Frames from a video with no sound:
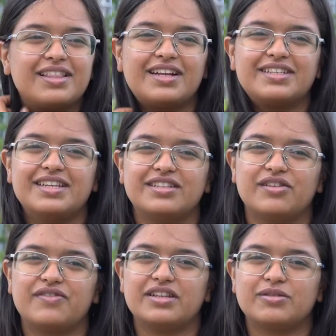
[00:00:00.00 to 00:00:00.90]
that sense
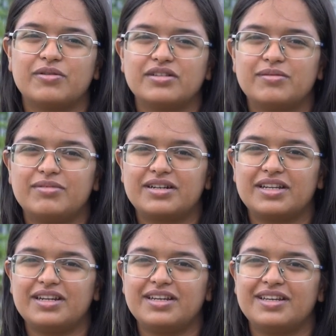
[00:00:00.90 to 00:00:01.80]
of
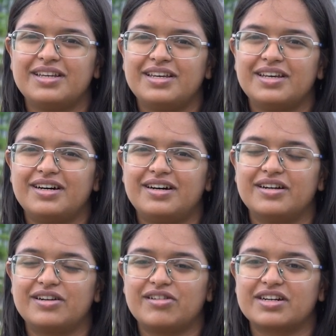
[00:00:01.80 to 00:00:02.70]
responsibility uh, to